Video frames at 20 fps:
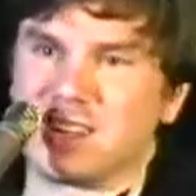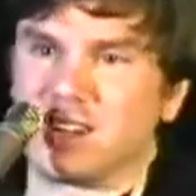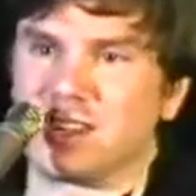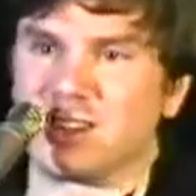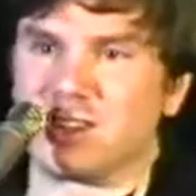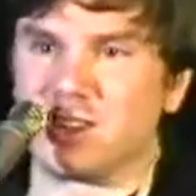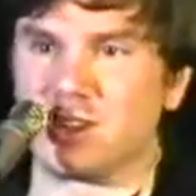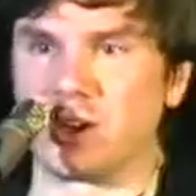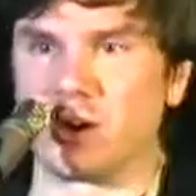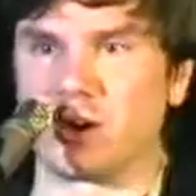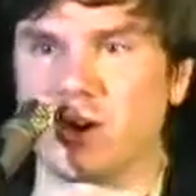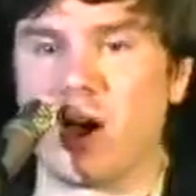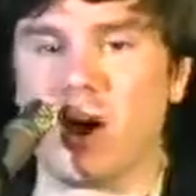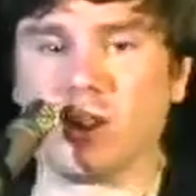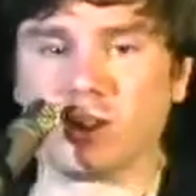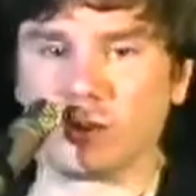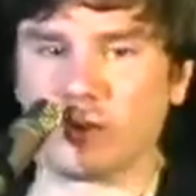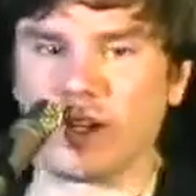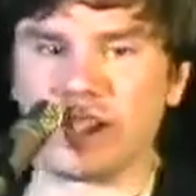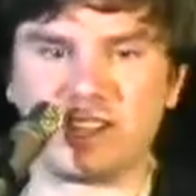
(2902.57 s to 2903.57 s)
you know,
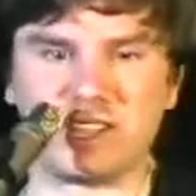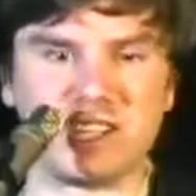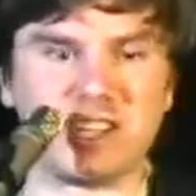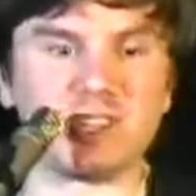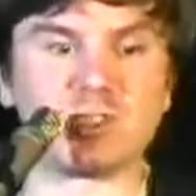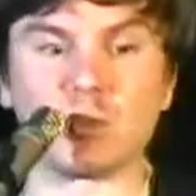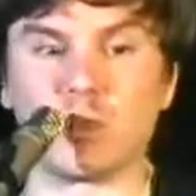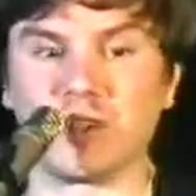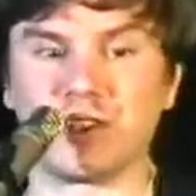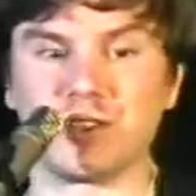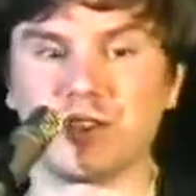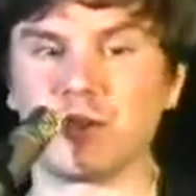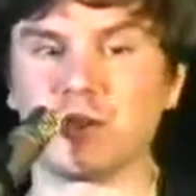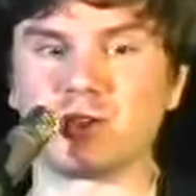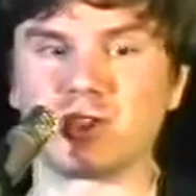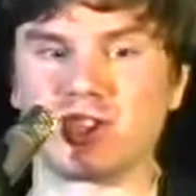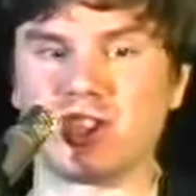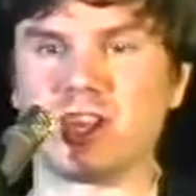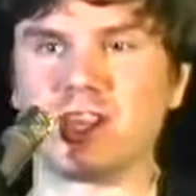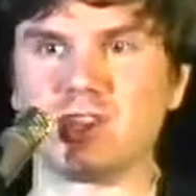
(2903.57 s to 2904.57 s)
caller ID is one of those
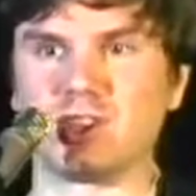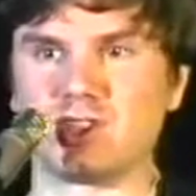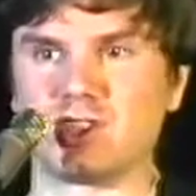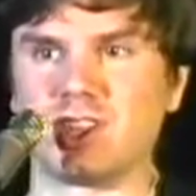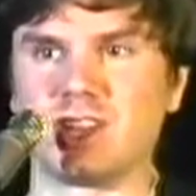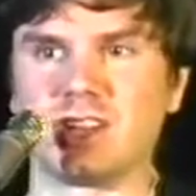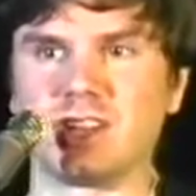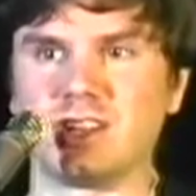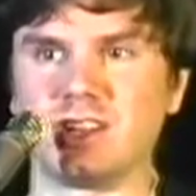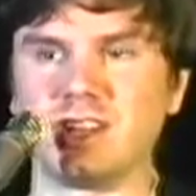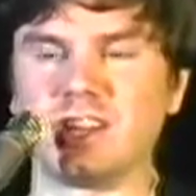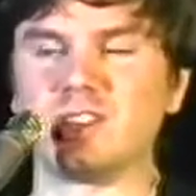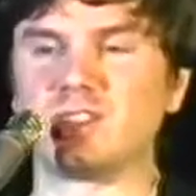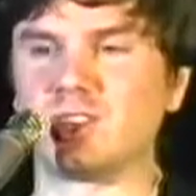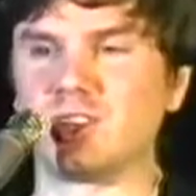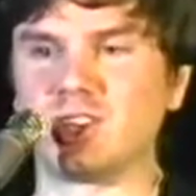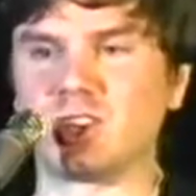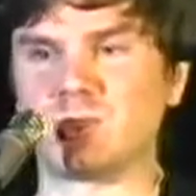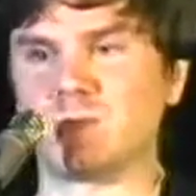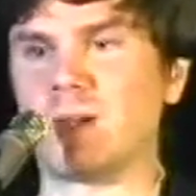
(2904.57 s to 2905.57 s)
things that isn't
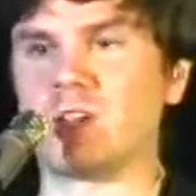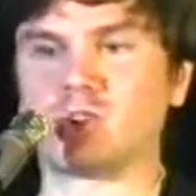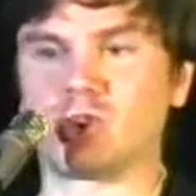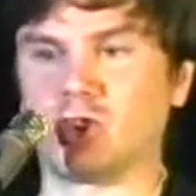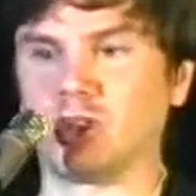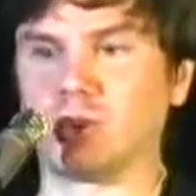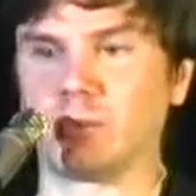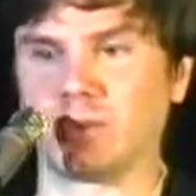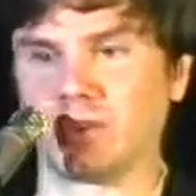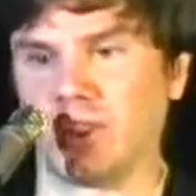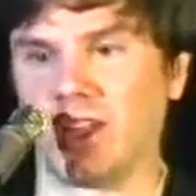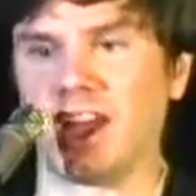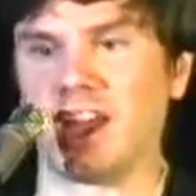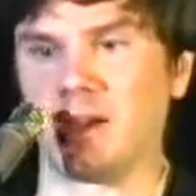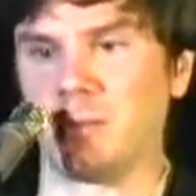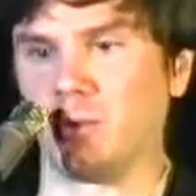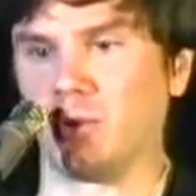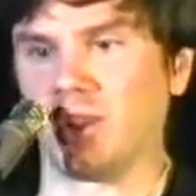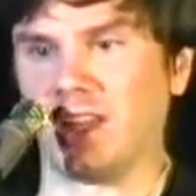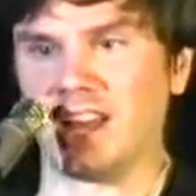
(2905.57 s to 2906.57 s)
especially
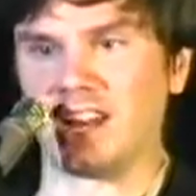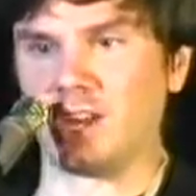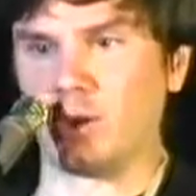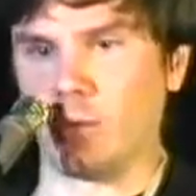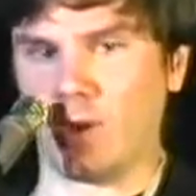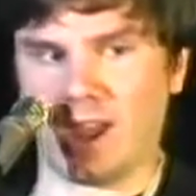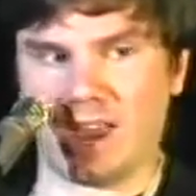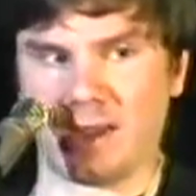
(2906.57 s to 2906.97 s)
reliable anyway.